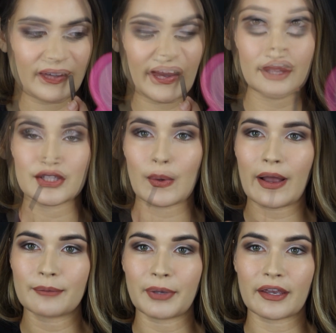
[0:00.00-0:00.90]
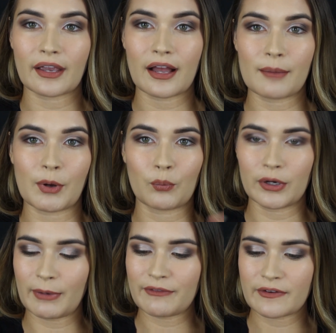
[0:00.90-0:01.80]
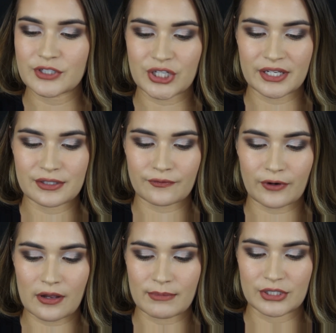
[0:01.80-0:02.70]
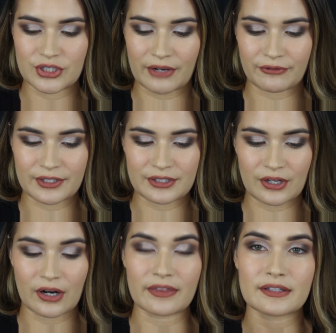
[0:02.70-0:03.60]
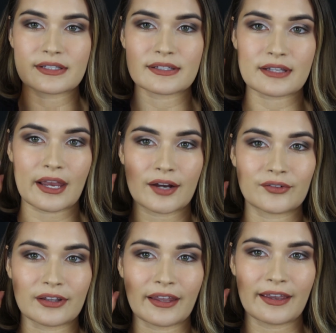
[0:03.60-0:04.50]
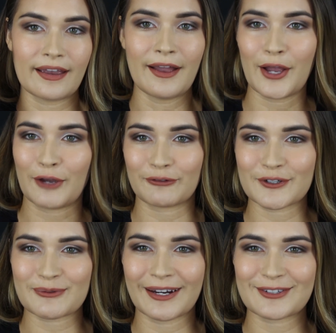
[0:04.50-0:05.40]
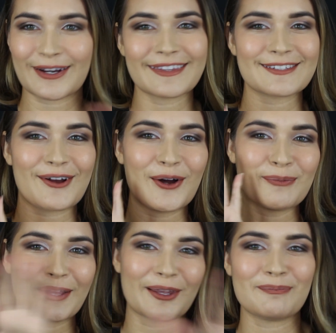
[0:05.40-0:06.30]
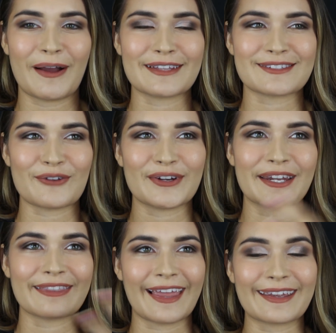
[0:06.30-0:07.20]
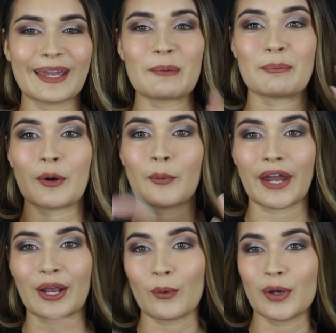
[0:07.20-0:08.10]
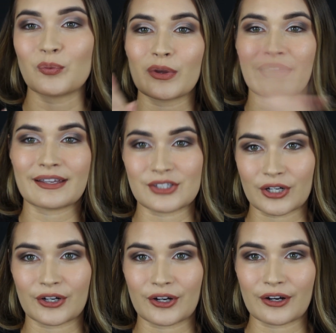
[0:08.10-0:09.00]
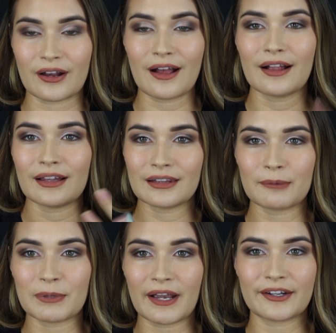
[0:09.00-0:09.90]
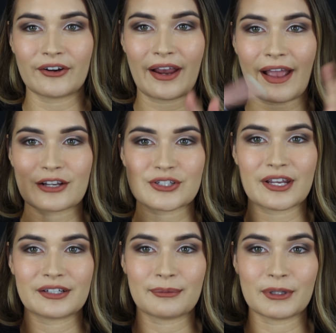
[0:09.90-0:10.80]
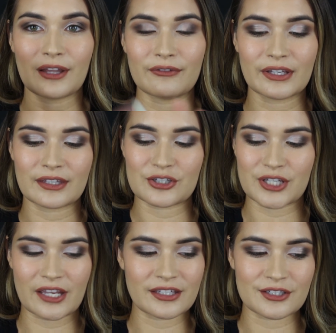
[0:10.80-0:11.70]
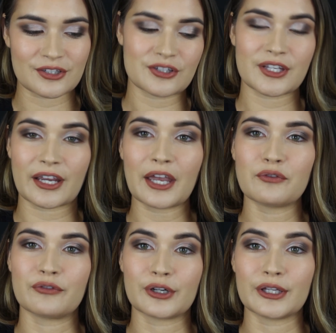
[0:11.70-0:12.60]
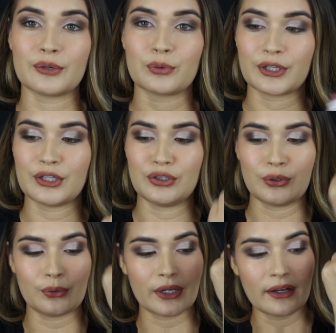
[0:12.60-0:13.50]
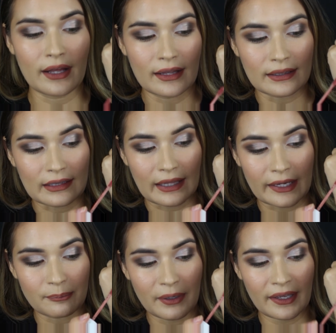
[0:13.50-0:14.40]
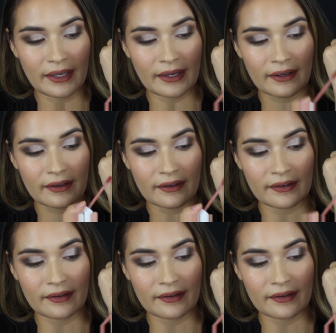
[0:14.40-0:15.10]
Okay, so I'm picking up one of my favorite shades from Jeffree Star. This is Can't Relate. At first when I tried this on my lip by itself, I didn't like it, but when I go with a darker lip liner, I actually end up loving this shade. This is just like a really nude light pink.